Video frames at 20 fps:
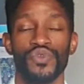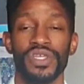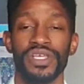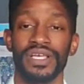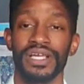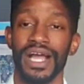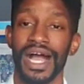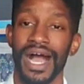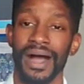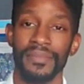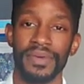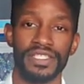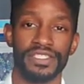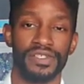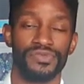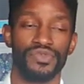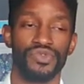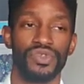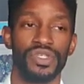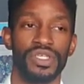need
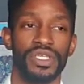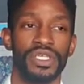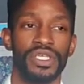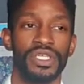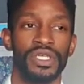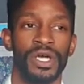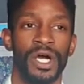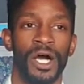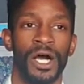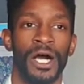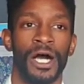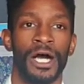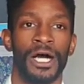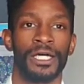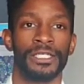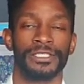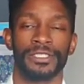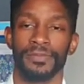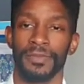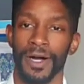comments, if you need
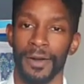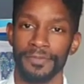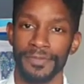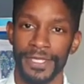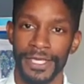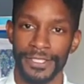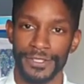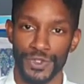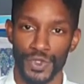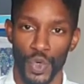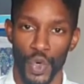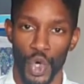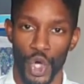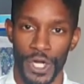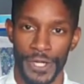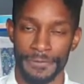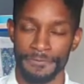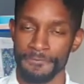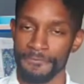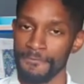uh, some updates
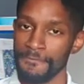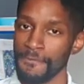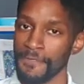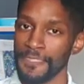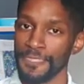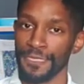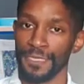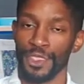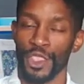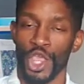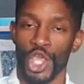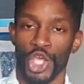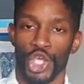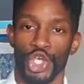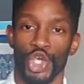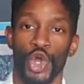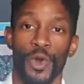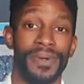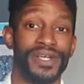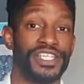on
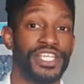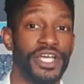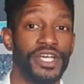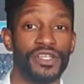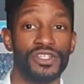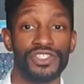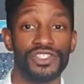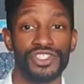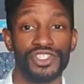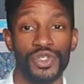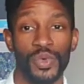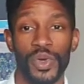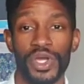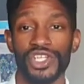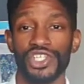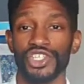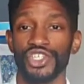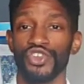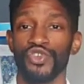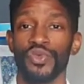your particular
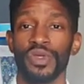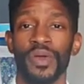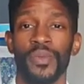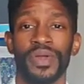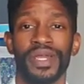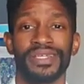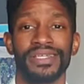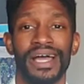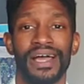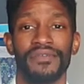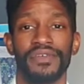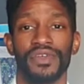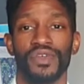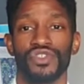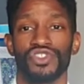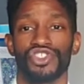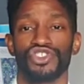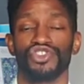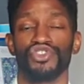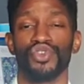situation, you really want to dive in on
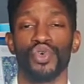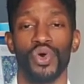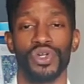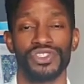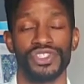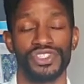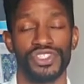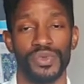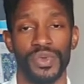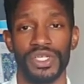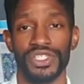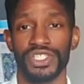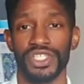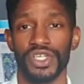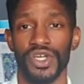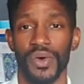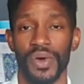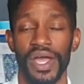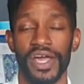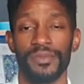just your situation,
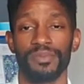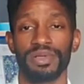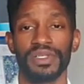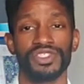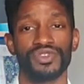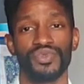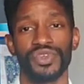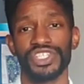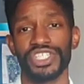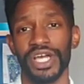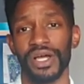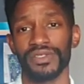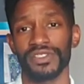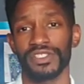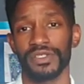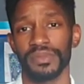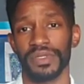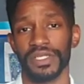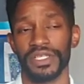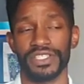go ahead, please reach out
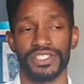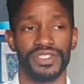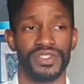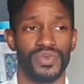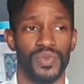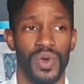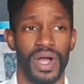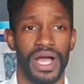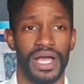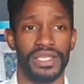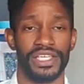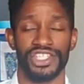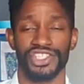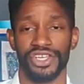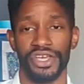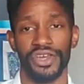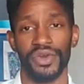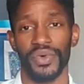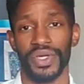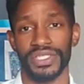to me. This is why this
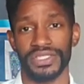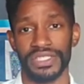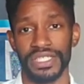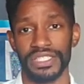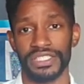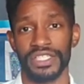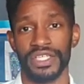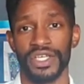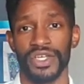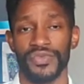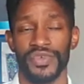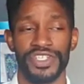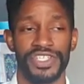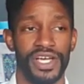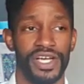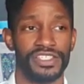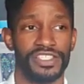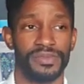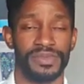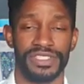channel exists. Reach
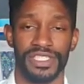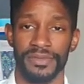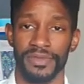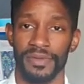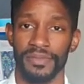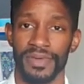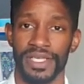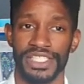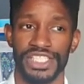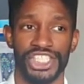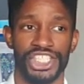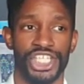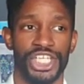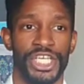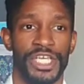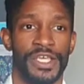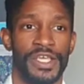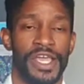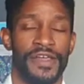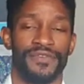out to me, send me a message.
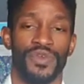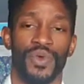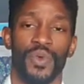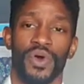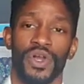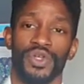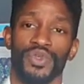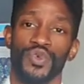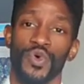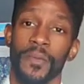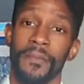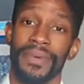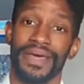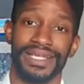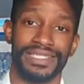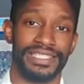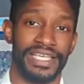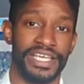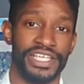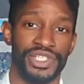If you want to do a
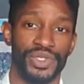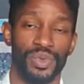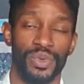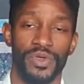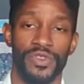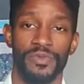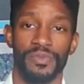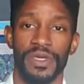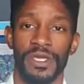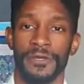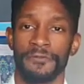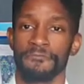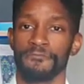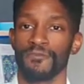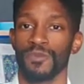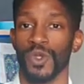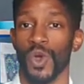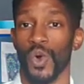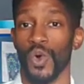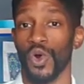meditation with me
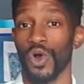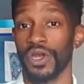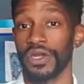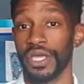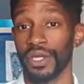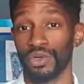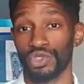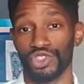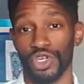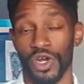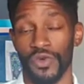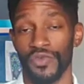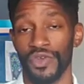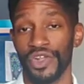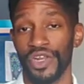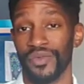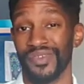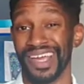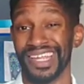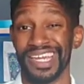or a natal chart
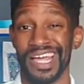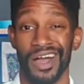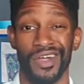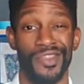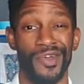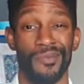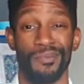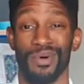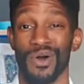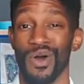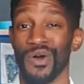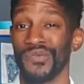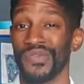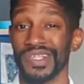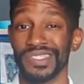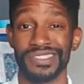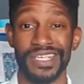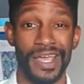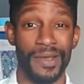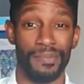reading, right now they're both
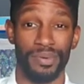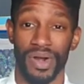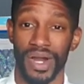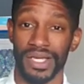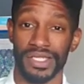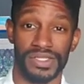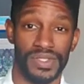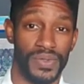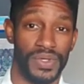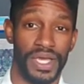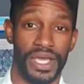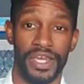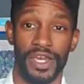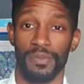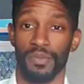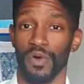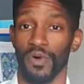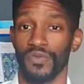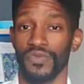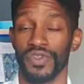the same price, okay? They're
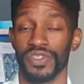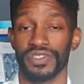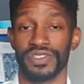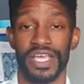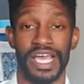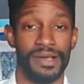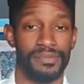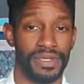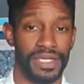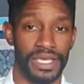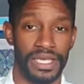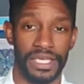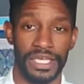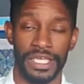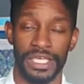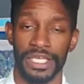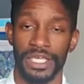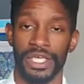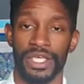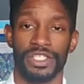both the same link.
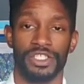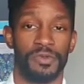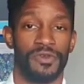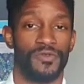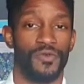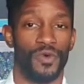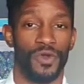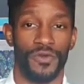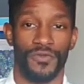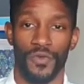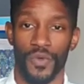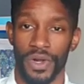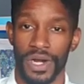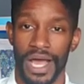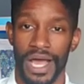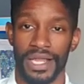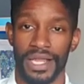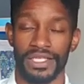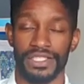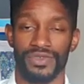It's gonna be
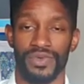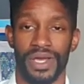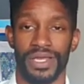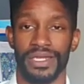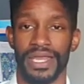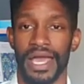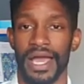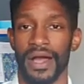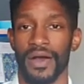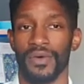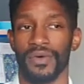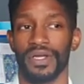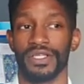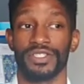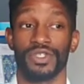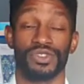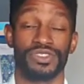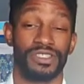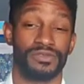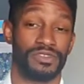$44 right now
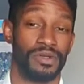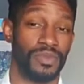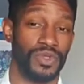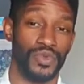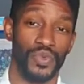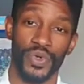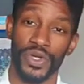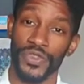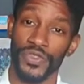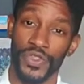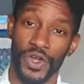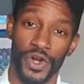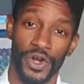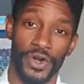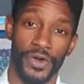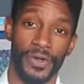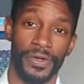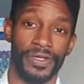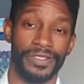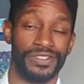until September
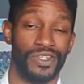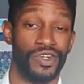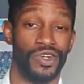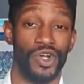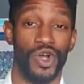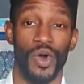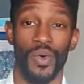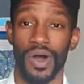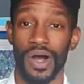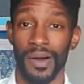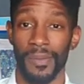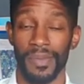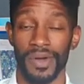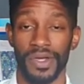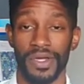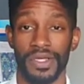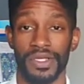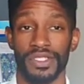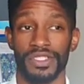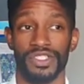23rd. It's gonna go up
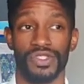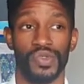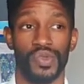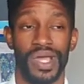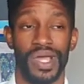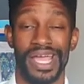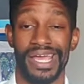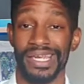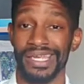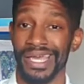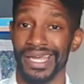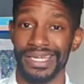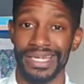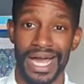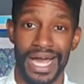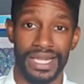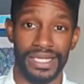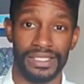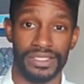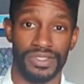to
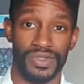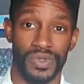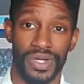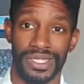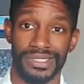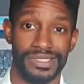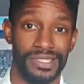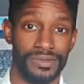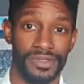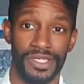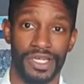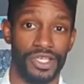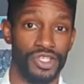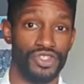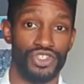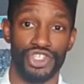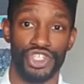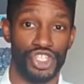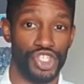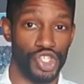$88. So that's something that you
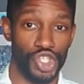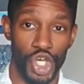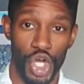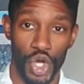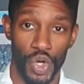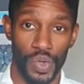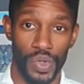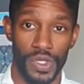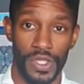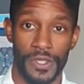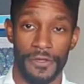should just know.